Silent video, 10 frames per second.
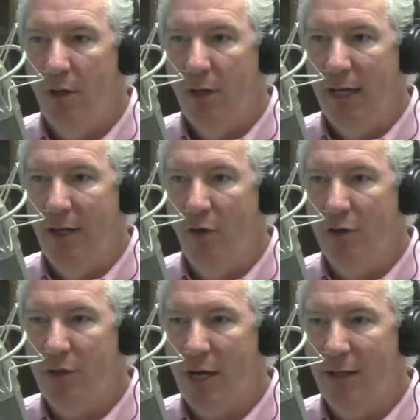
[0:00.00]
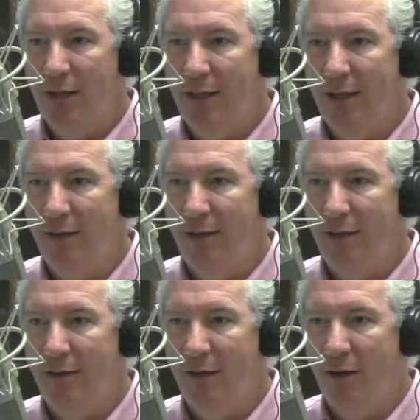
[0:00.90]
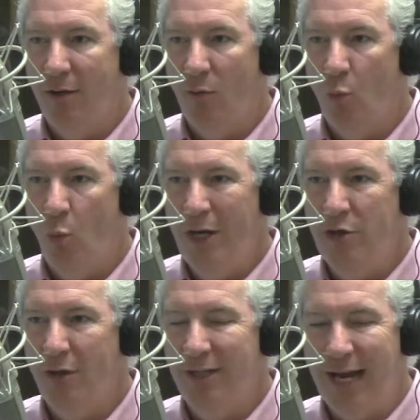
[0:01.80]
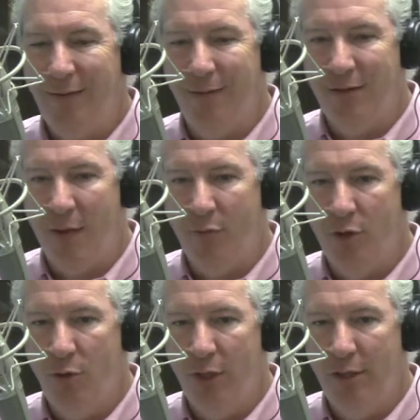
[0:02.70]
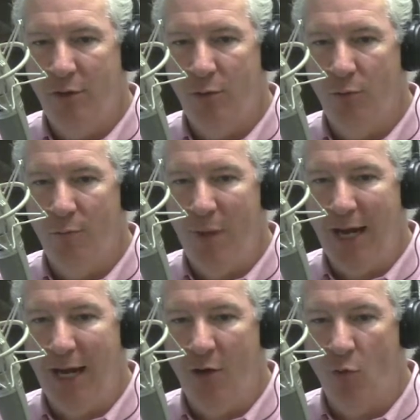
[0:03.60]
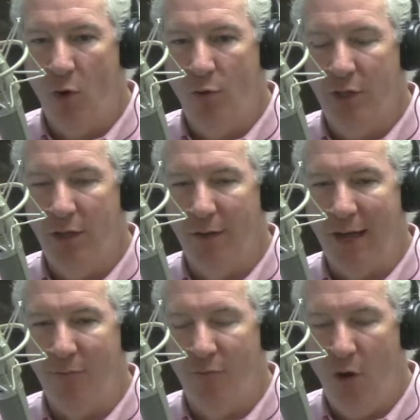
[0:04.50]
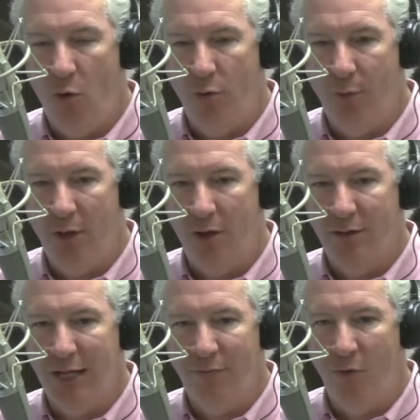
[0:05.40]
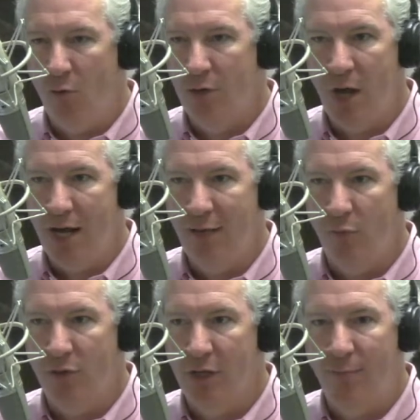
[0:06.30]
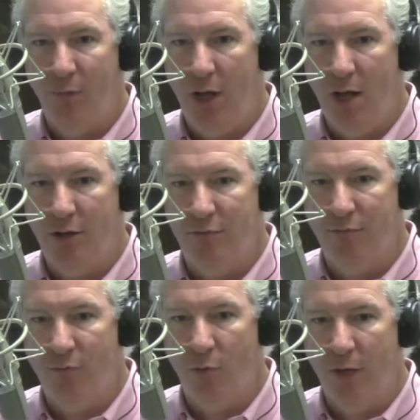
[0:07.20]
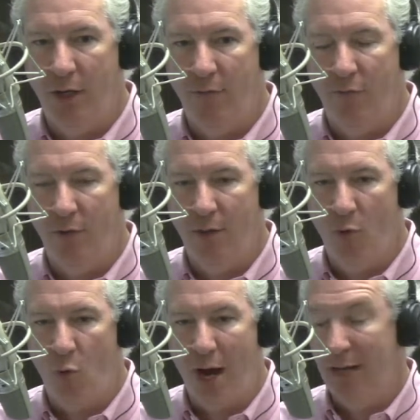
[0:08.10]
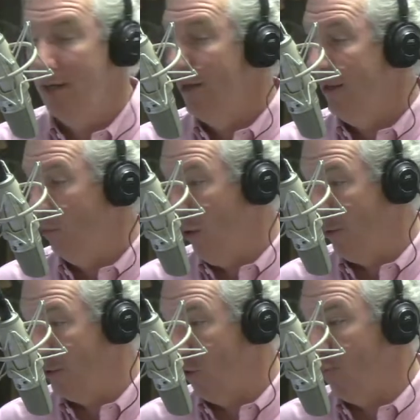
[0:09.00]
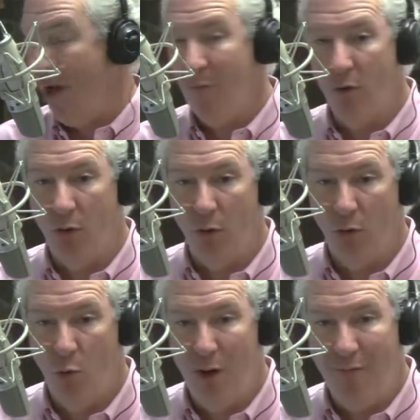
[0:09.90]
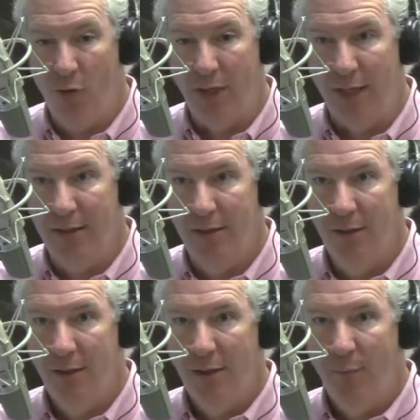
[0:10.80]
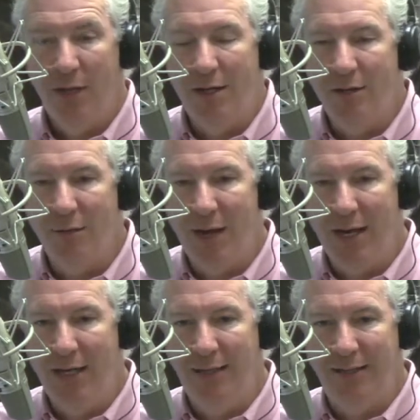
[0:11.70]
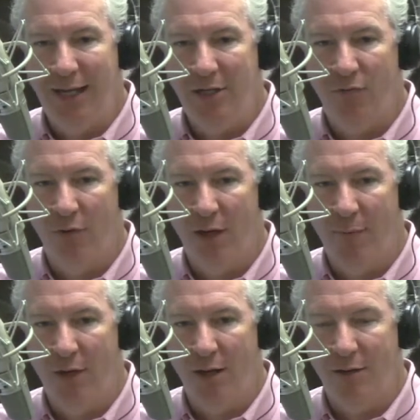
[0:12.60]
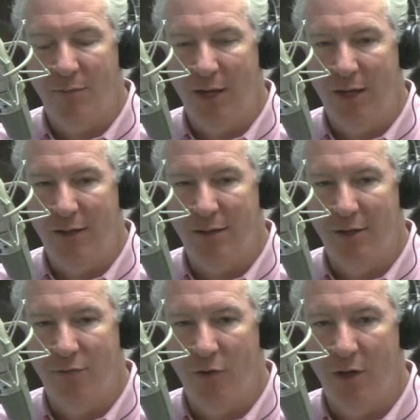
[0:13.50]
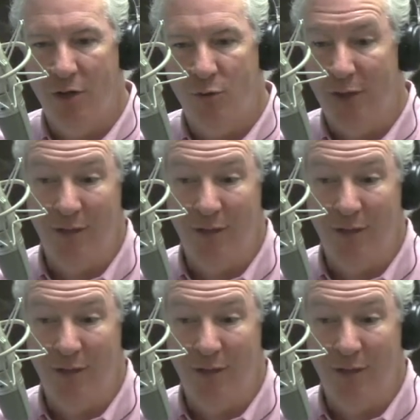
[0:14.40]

It looks like that that, that uh, we should take this opportunity to make inroads into that vote because they vote ninety percent plus for the uh, for the Democrat, whether it's Obama or whoever it is. But it doesn't make any sense for them, and it doesn't make any sense for the country.